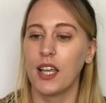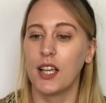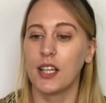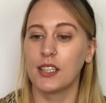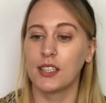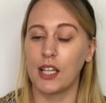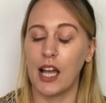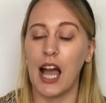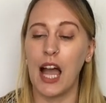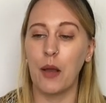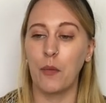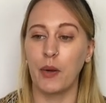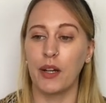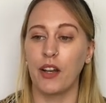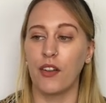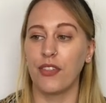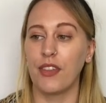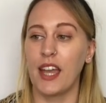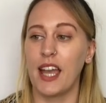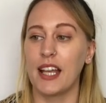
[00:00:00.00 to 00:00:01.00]
So I went
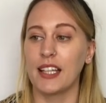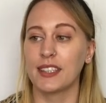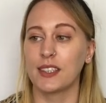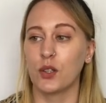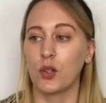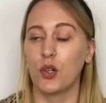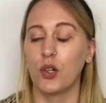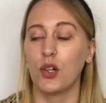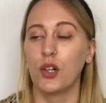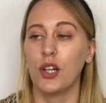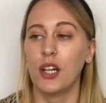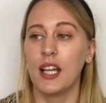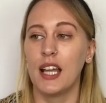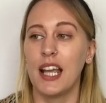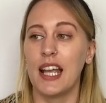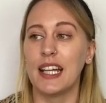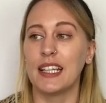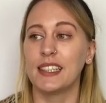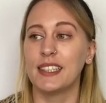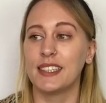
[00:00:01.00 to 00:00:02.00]
on there, so
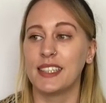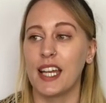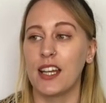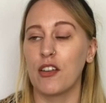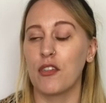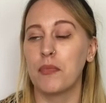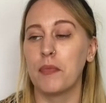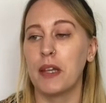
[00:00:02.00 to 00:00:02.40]
instead of